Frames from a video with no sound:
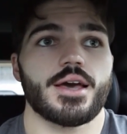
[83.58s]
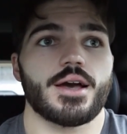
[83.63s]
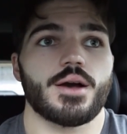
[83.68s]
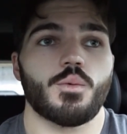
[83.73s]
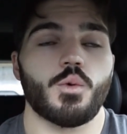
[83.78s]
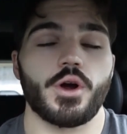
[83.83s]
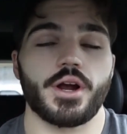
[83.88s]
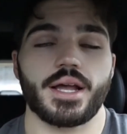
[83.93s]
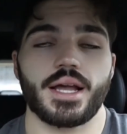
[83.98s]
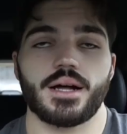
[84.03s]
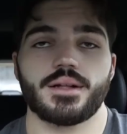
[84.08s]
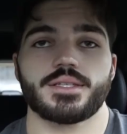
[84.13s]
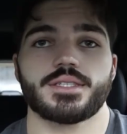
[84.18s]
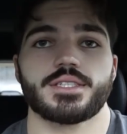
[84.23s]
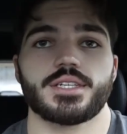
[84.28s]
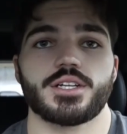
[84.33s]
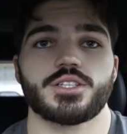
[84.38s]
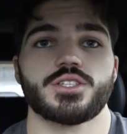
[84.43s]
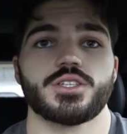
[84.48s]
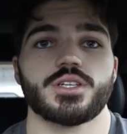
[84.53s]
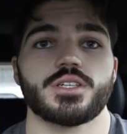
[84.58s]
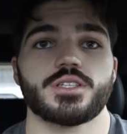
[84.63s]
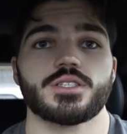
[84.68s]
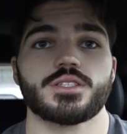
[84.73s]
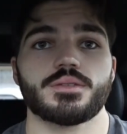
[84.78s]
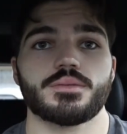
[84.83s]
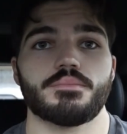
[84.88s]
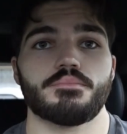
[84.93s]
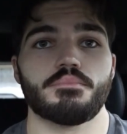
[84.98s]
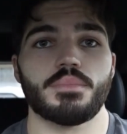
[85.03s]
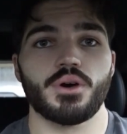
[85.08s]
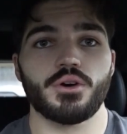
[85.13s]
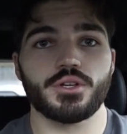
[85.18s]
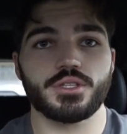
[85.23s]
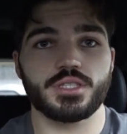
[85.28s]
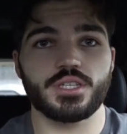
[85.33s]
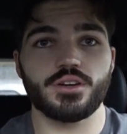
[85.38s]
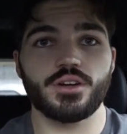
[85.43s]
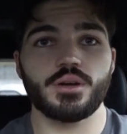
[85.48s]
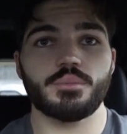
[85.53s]
workouts such as
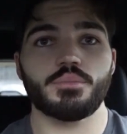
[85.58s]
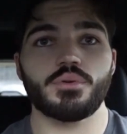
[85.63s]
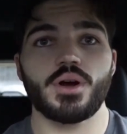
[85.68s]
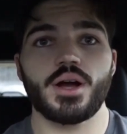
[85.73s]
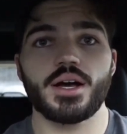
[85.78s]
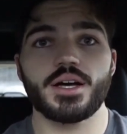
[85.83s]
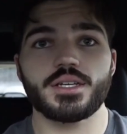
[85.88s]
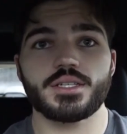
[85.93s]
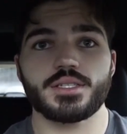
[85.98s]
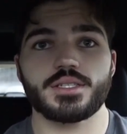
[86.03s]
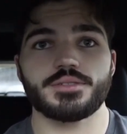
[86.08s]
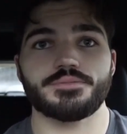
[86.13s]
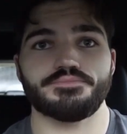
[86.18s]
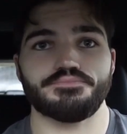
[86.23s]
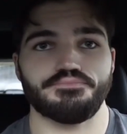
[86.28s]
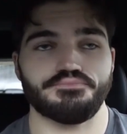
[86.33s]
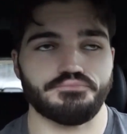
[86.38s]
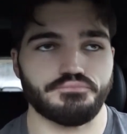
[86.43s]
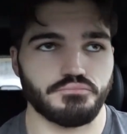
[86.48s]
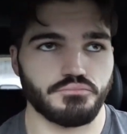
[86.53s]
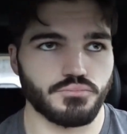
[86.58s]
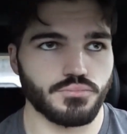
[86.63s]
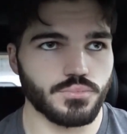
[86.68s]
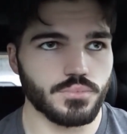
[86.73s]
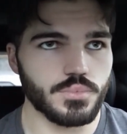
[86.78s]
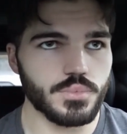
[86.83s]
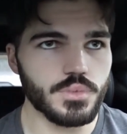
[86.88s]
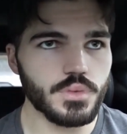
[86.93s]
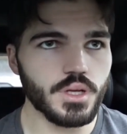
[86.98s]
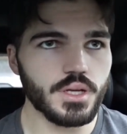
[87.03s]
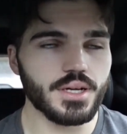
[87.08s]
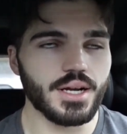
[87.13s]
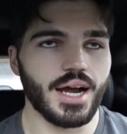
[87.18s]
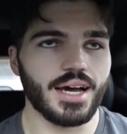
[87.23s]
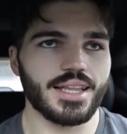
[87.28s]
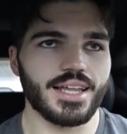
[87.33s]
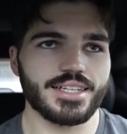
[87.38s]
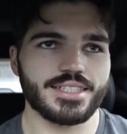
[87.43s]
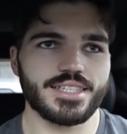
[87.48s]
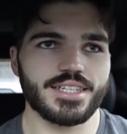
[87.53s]
military press.
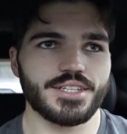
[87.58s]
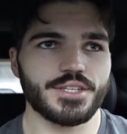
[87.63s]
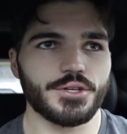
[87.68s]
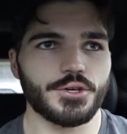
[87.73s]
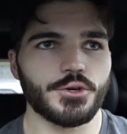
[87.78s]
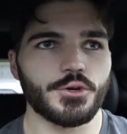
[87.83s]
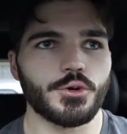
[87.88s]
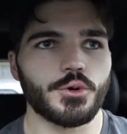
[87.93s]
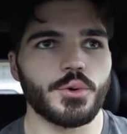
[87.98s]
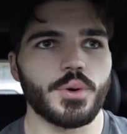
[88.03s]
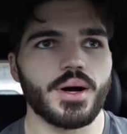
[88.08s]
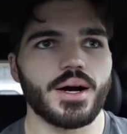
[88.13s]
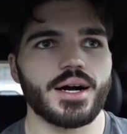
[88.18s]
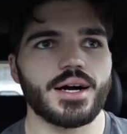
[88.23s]
I like to do